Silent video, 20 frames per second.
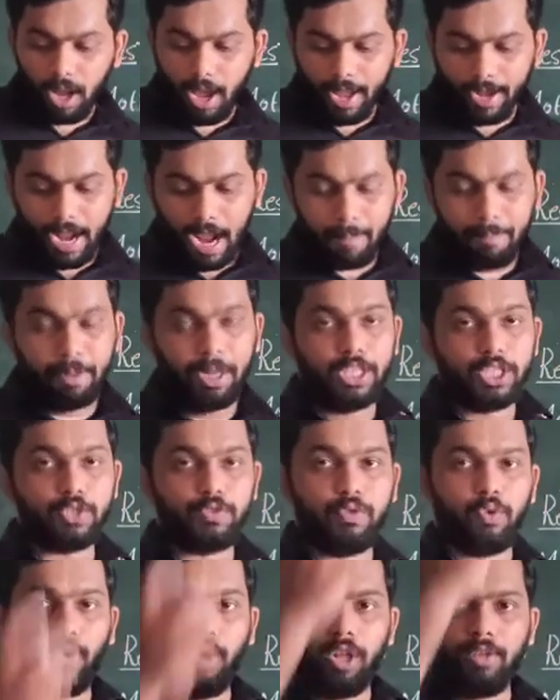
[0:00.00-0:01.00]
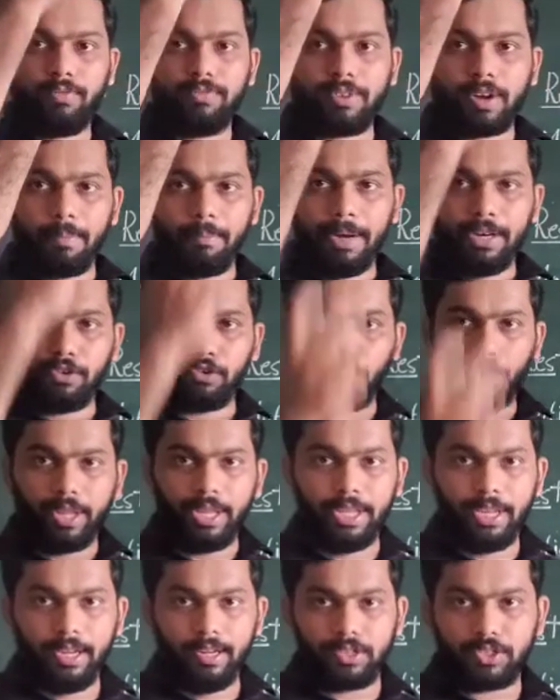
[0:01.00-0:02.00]
An apple is falling from a
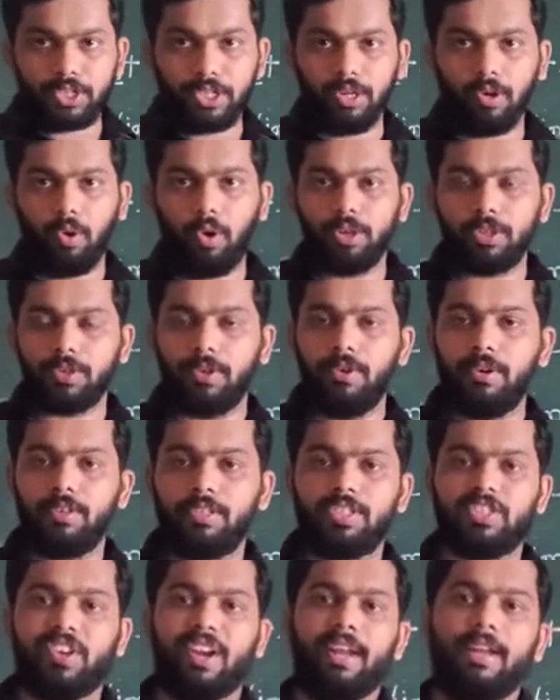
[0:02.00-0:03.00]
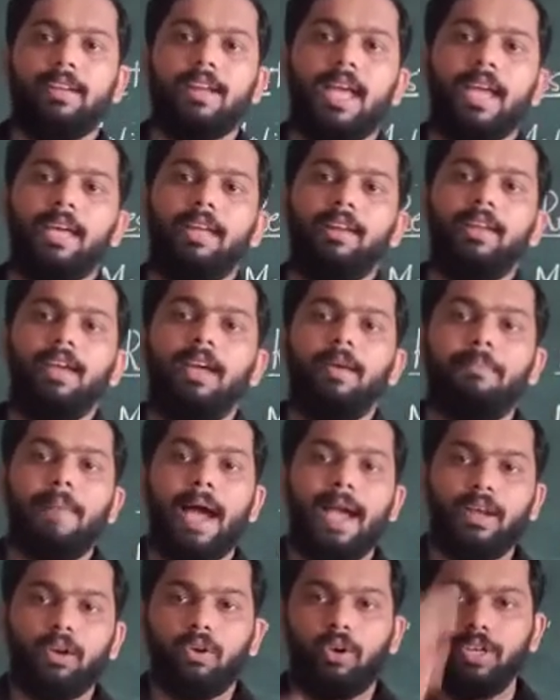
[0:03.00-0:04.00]
tree, it's also in a straight line.
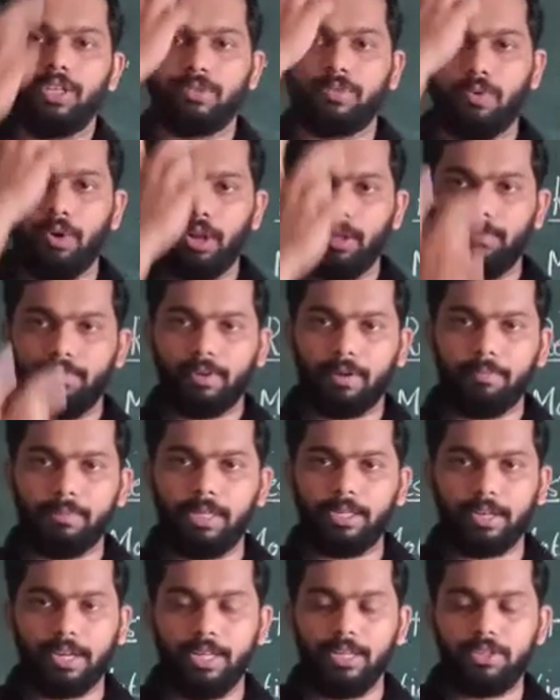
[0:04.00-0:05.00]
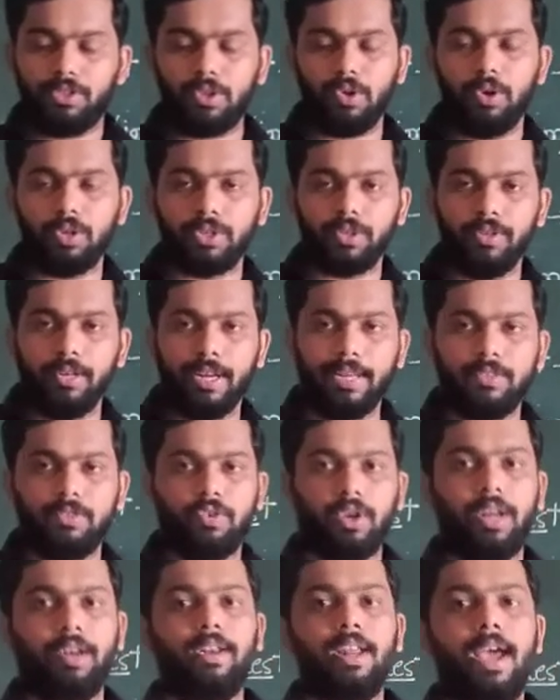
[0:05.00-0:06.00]
Mango is falling from the tree, it's also in a
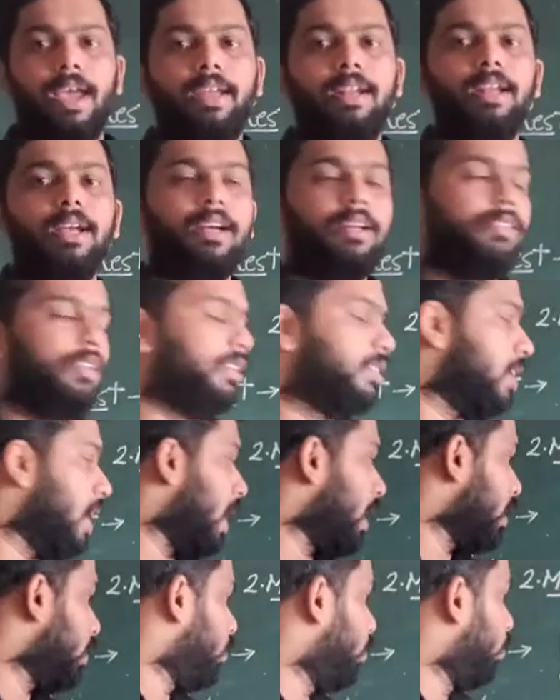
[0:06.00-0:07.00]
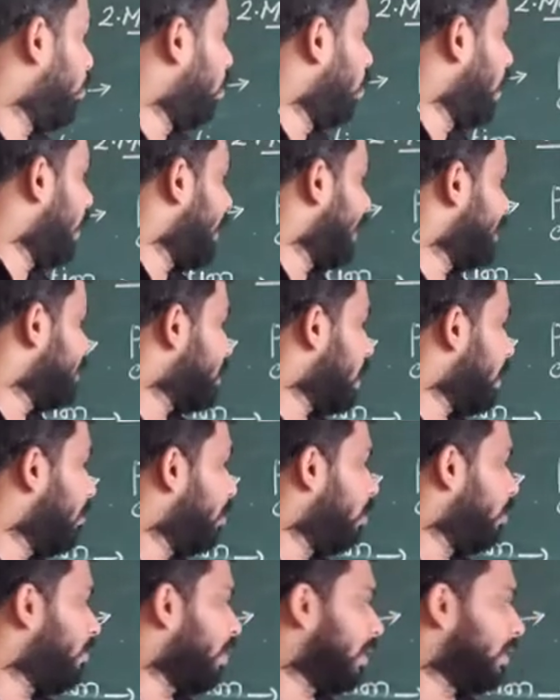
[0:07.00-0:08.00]
straight line. These are all are
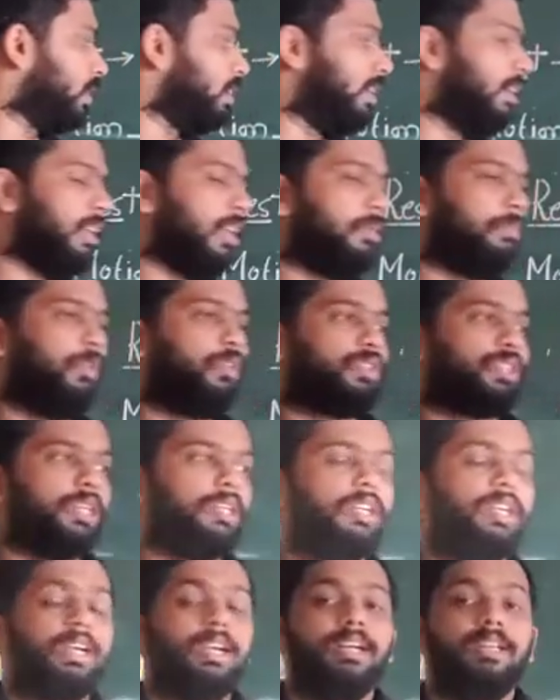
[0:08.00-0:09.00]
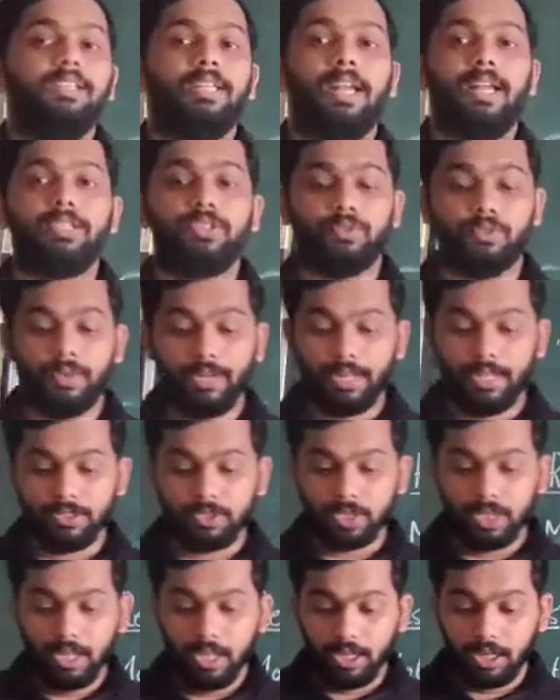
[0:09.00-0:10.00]
examples of rectilinear motion. The next one
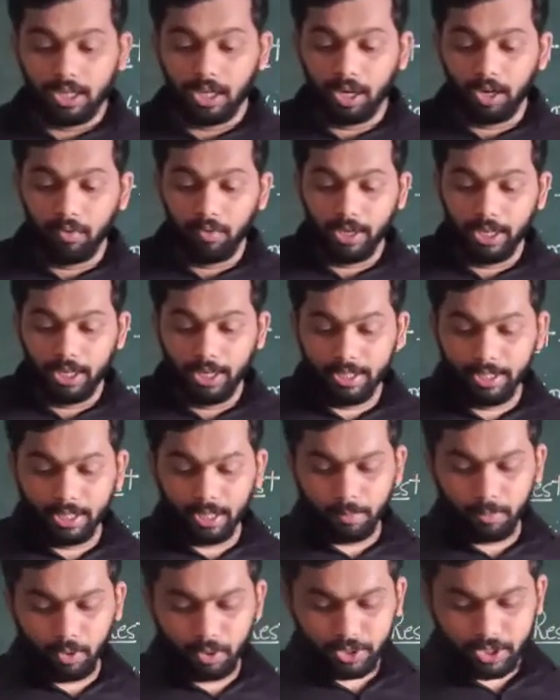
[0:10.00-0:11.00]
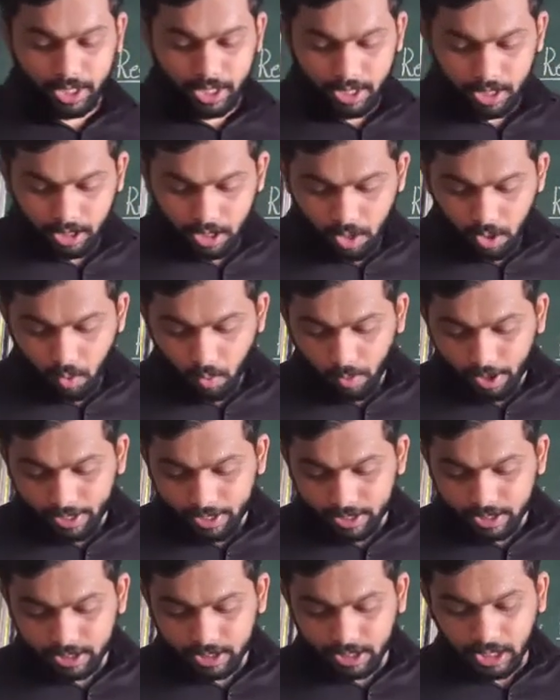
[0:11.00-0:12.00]
is curvilinear motion. What
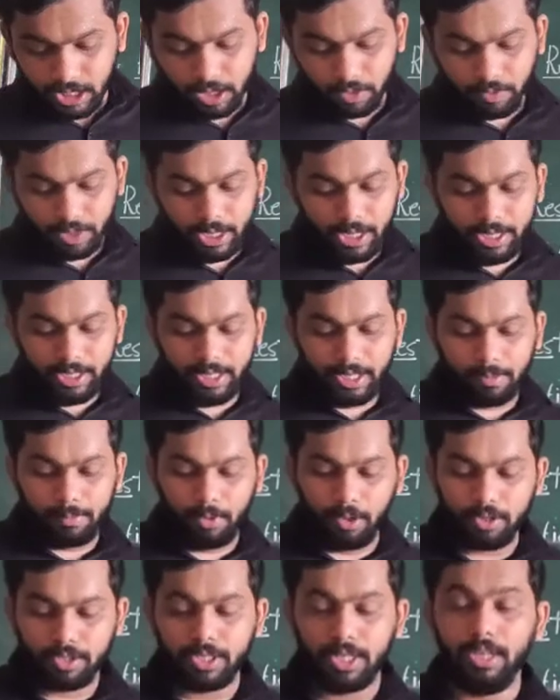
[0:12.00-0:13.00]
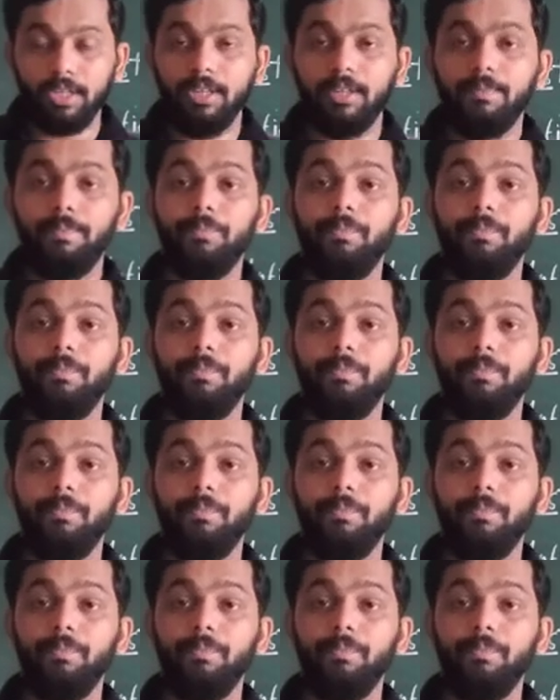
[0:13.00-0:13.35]
is curvilinear motion?